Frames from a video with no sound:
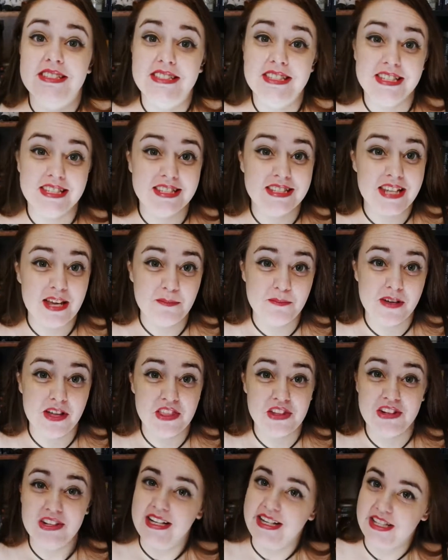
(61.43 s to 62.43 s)
The
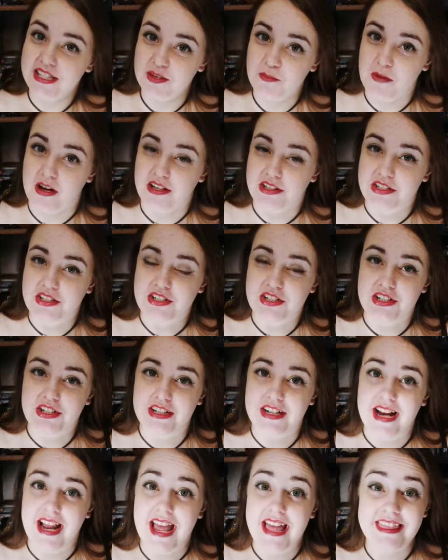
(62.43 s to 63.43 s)
stepmother is a
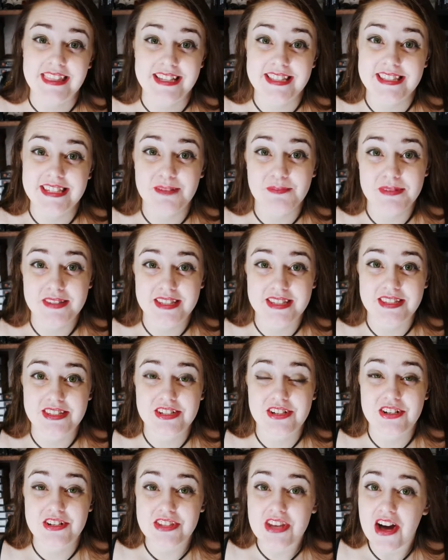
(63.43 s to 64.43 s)
monster, and the
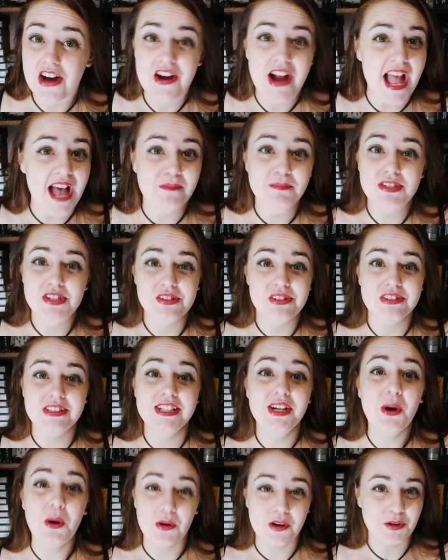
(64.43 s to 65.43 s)
stepsisters are
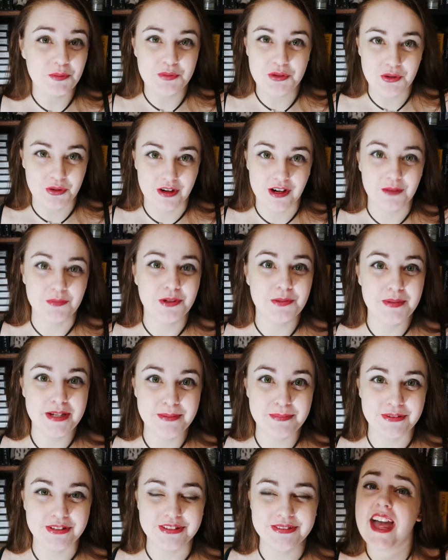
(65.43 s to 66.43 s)
absolutely horrible, horrible
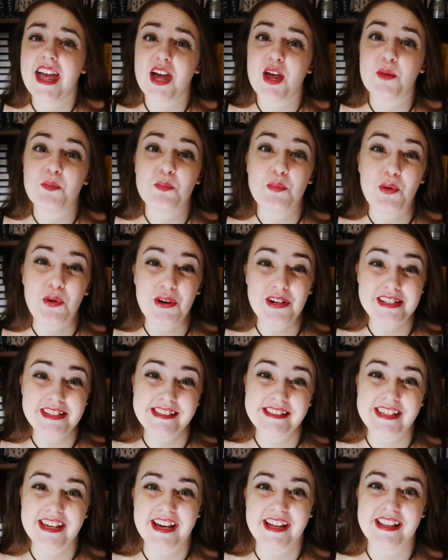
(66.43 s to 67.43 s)
people. And poor
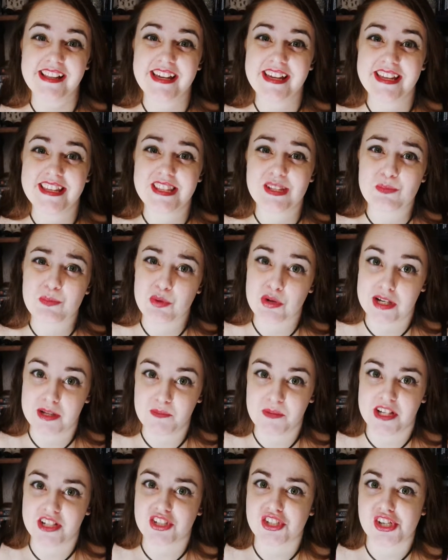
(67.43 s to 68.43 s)
Danielle is pretty
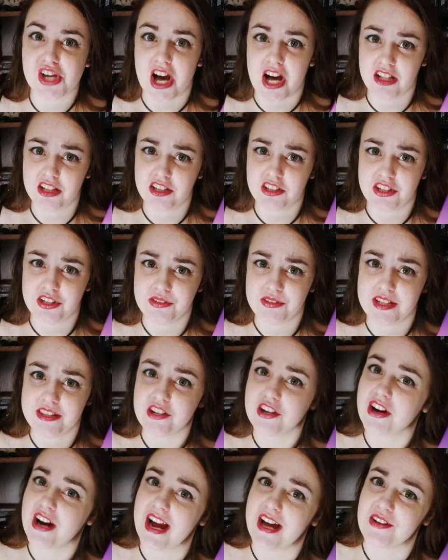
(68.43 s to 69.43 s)
much all alone in
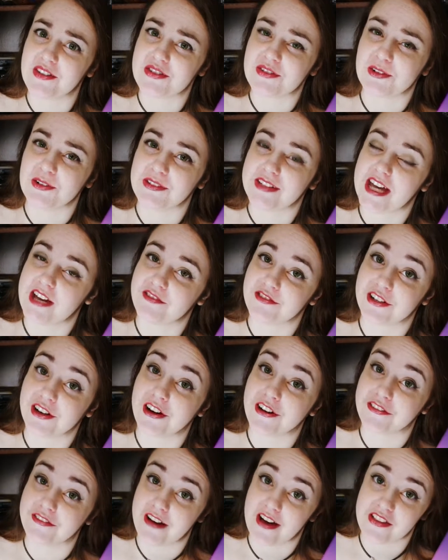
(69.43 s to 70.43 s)
her household after
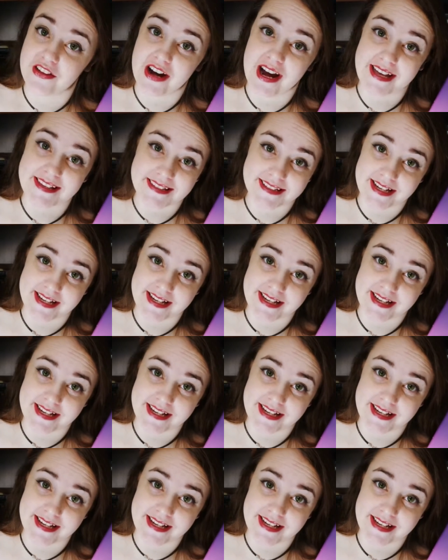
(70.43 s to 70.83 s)
her father has